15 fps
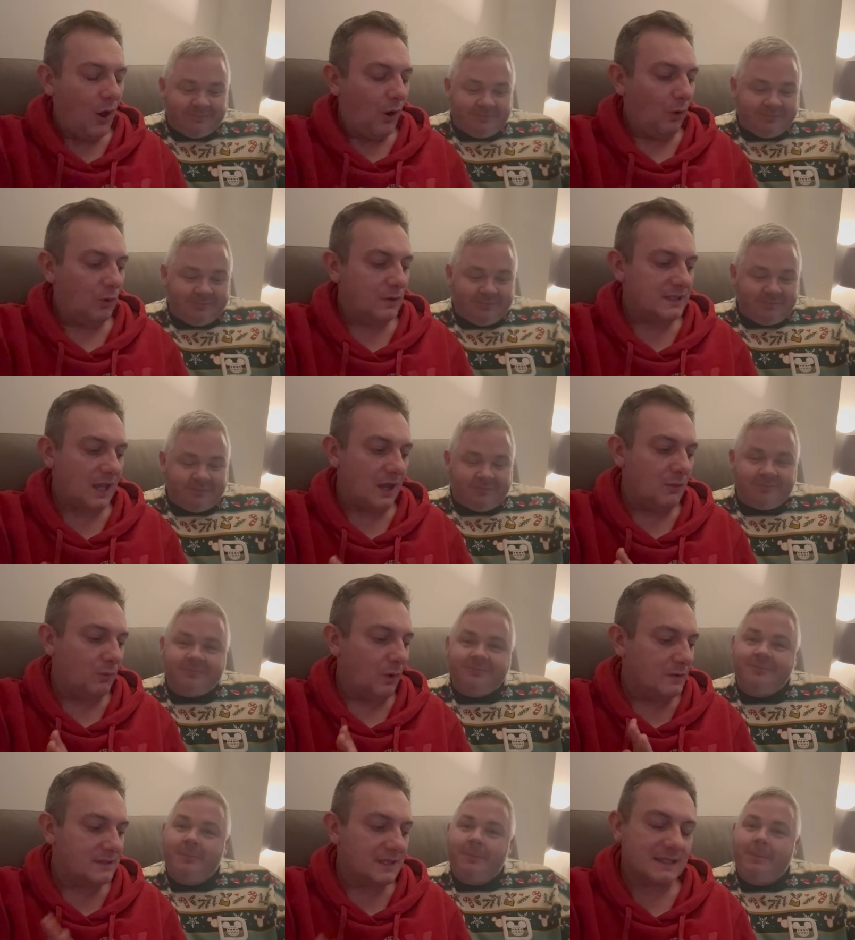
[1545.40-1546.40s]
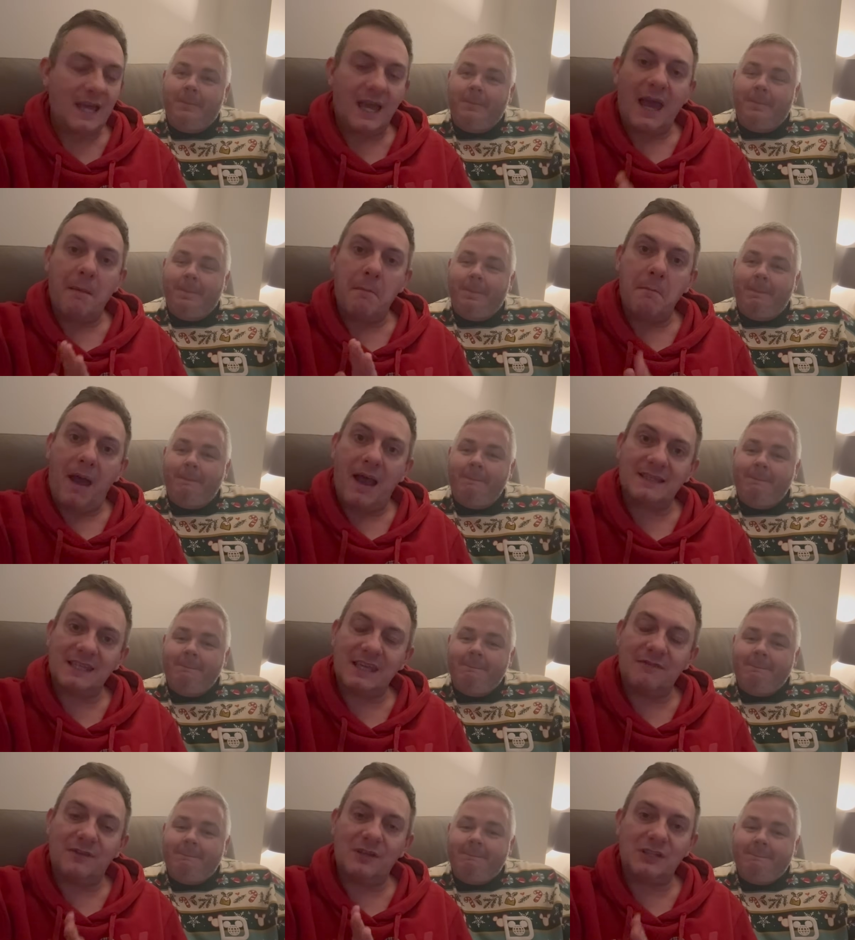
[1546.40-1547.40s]
Speaker 1: also want to say a
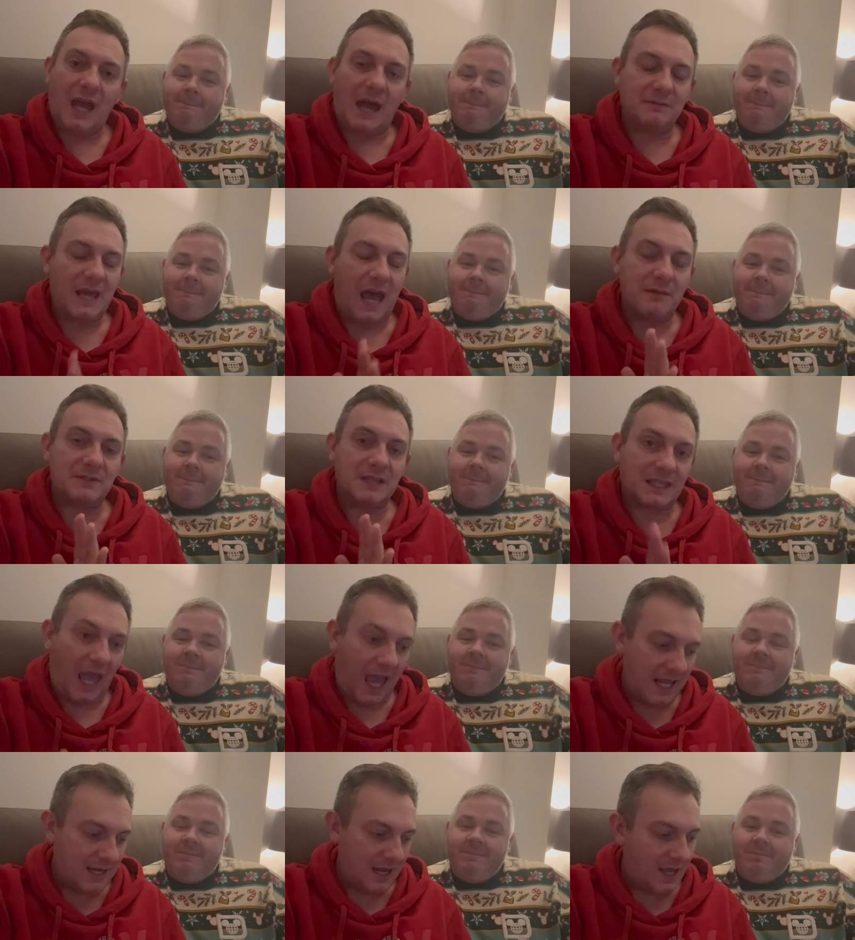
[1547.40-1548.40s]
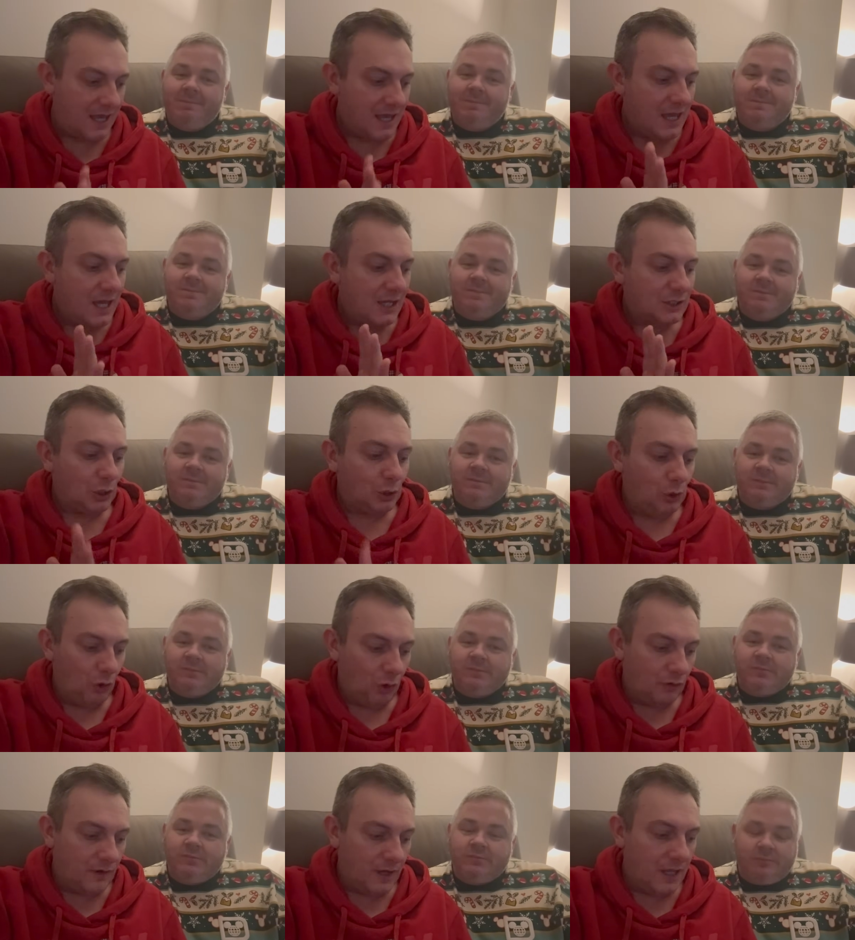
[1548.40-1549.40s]
massive shout out to Gaynor, to
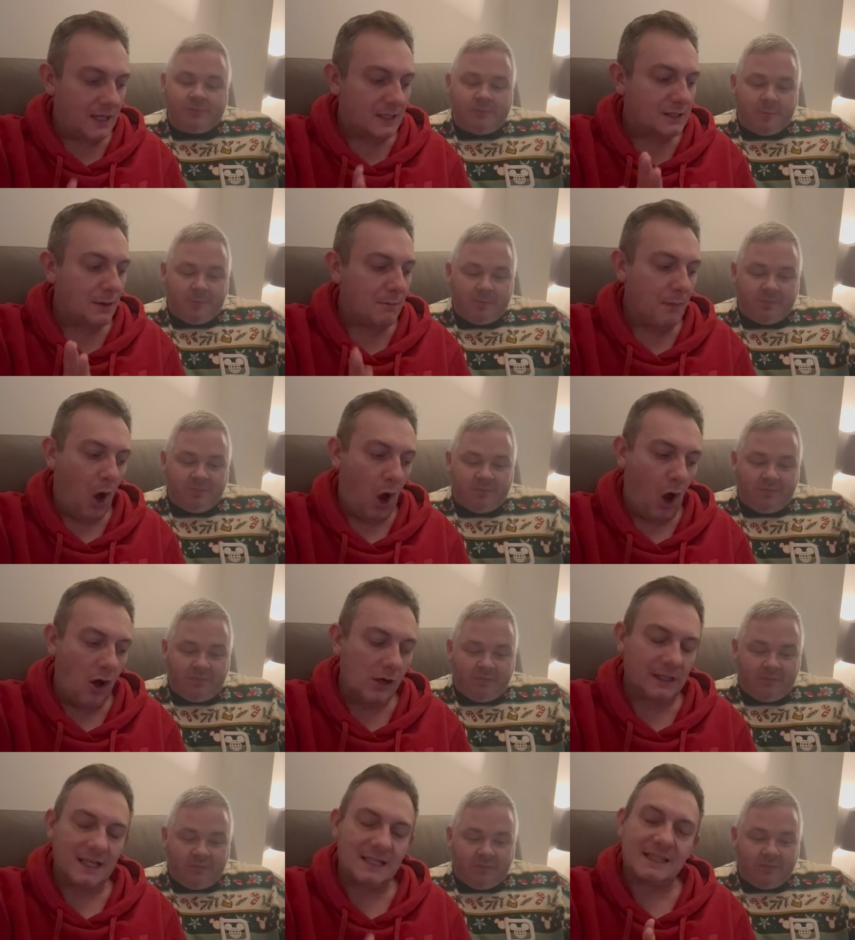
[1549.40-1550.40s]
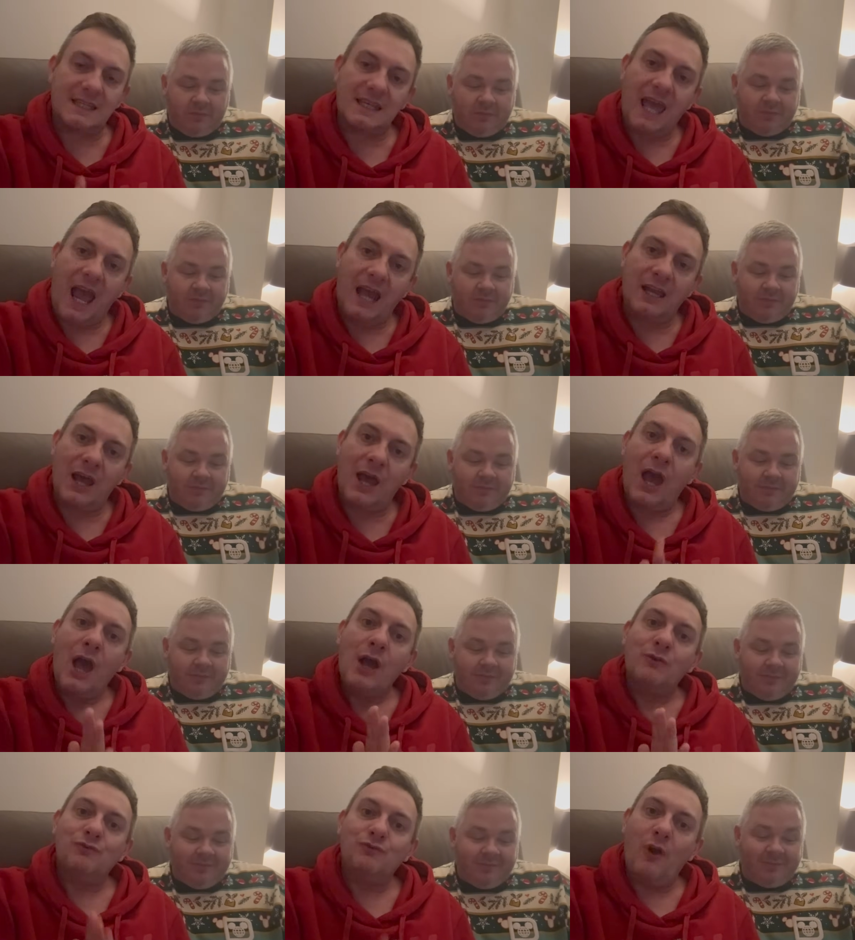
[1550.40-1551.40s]
Laura, to Mark, Sienna,
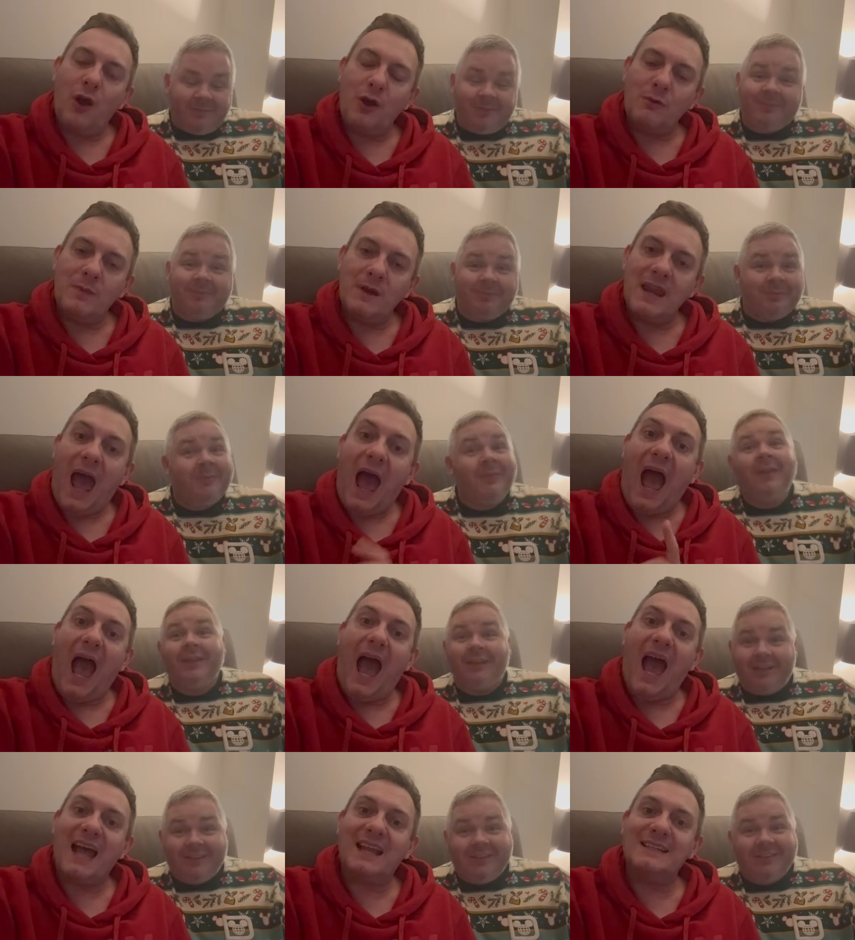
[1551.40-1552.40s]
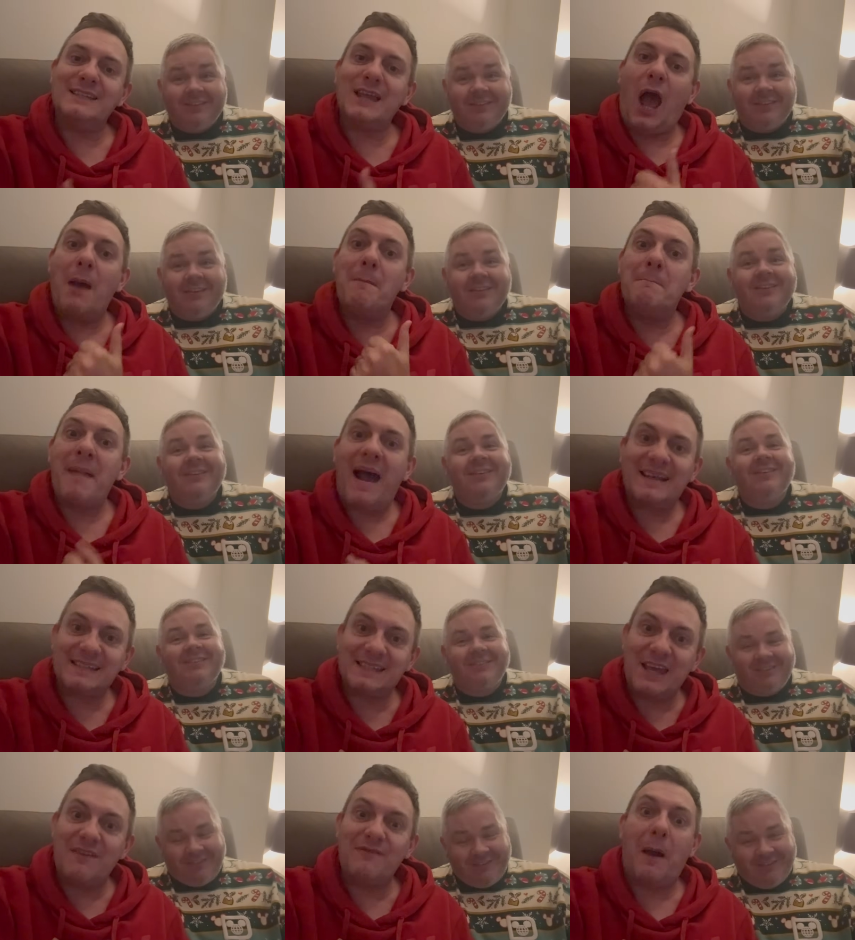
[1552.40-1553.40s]
Roman, and a
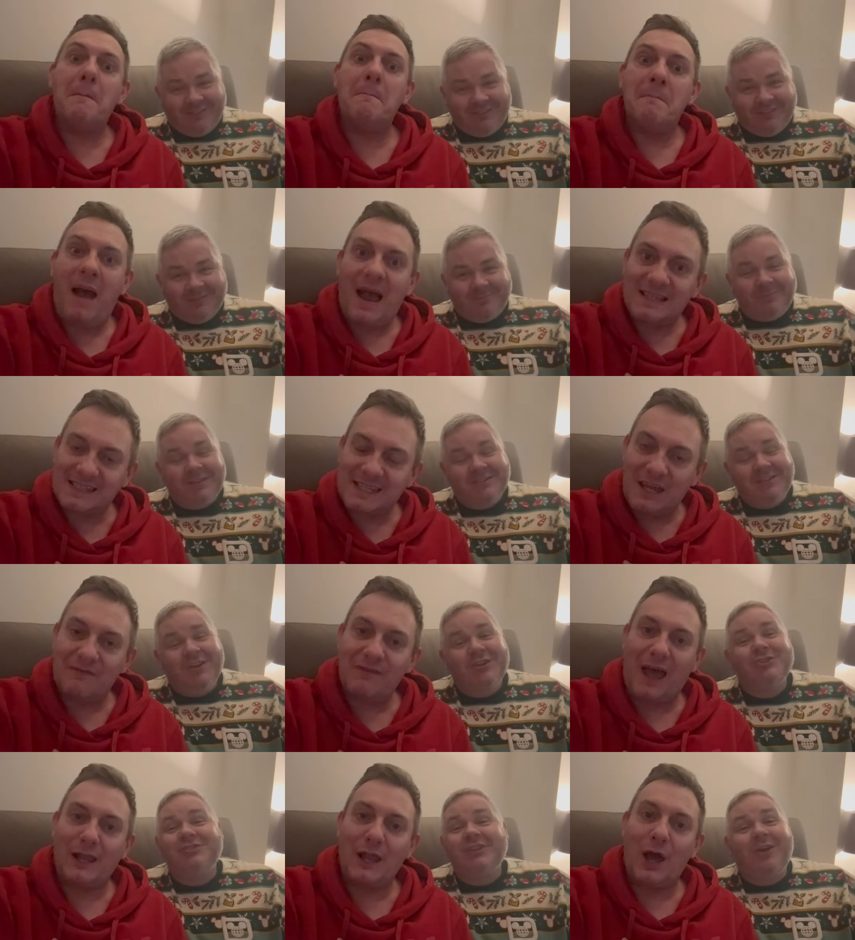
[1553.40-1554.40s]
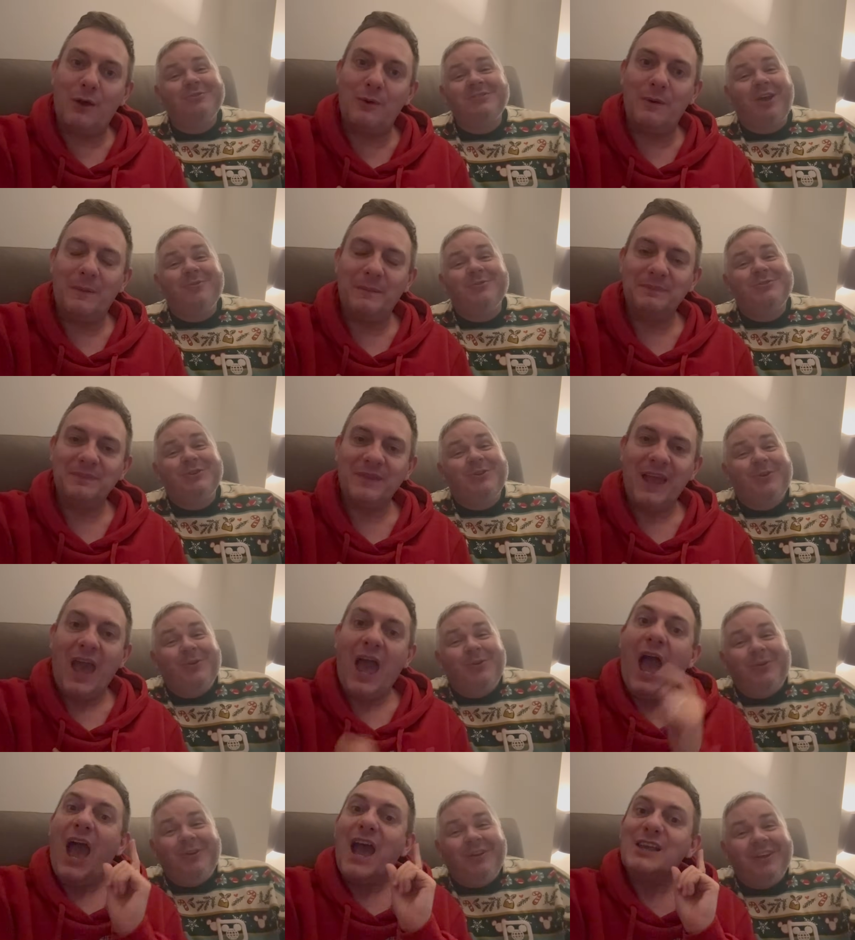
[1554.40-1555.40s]
massive, massive hello shout out
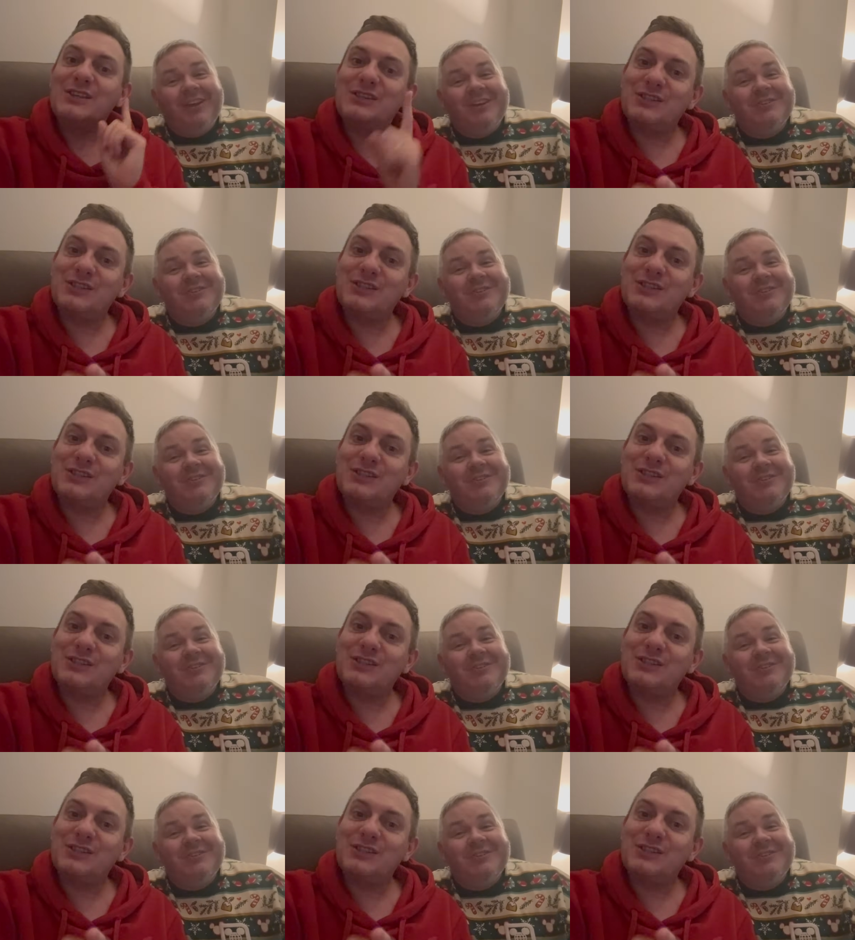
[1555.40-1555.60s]
to Scott.